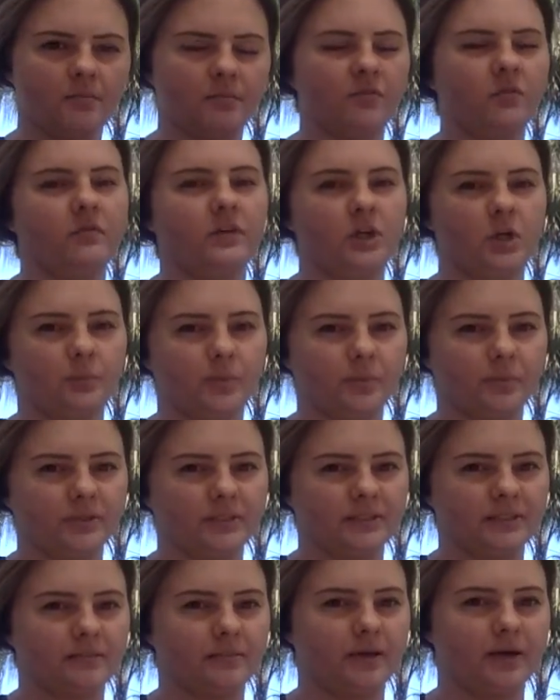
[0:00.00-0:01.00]
For video
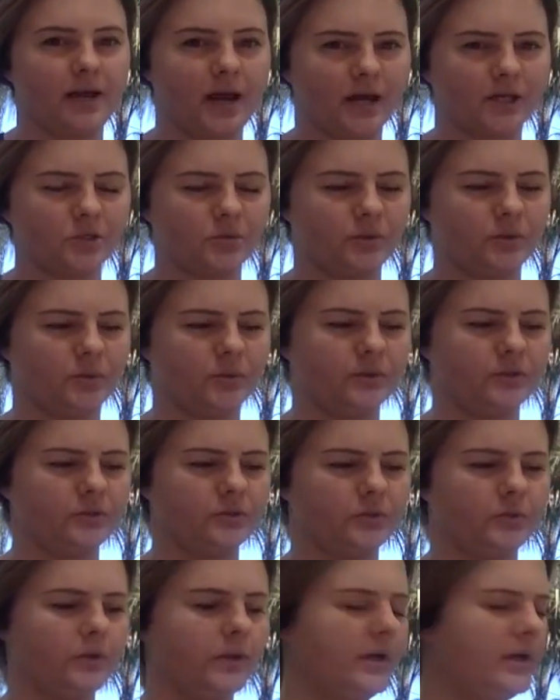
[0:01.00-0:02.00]
purposes, I'm not actually going
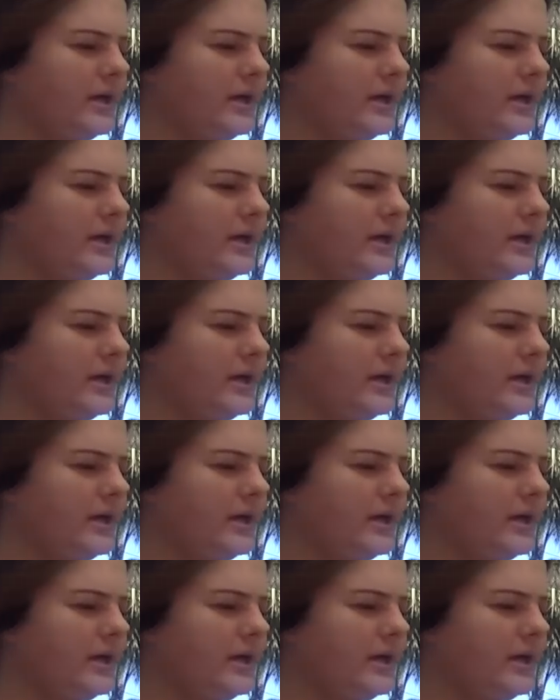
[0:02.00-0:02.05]
to.